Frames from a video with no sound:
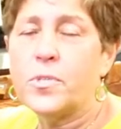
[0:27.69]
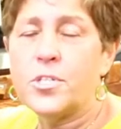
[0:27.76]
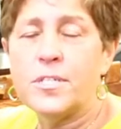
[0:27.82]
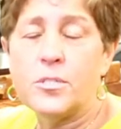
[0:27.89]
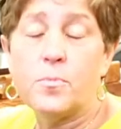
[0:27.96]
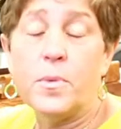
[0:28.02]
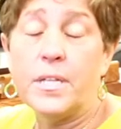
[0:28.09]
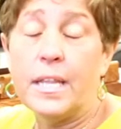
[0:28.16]
which
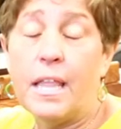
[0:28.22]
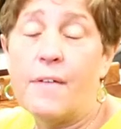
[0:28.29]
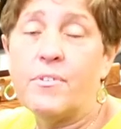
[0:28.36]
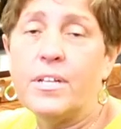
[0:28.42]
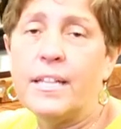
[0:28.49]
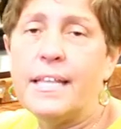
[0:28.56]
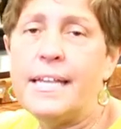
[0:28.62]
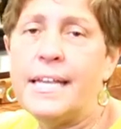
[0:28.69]
has been
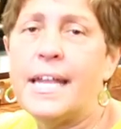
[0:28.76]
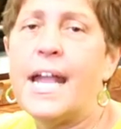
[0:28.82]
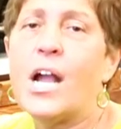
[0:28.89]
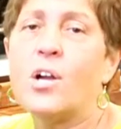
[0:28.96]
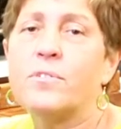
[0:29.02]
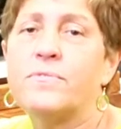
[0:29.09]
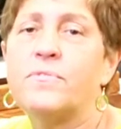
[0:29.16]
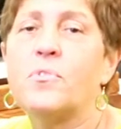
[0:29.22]
lovingly
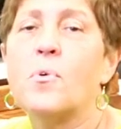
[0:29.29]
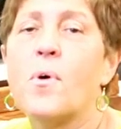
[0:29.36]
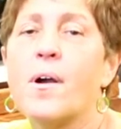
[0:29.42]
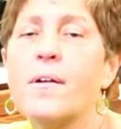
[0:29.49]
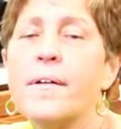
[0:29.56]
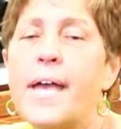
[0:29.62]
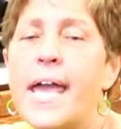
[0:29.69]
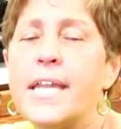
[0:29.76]
cared
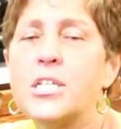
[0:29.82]
for,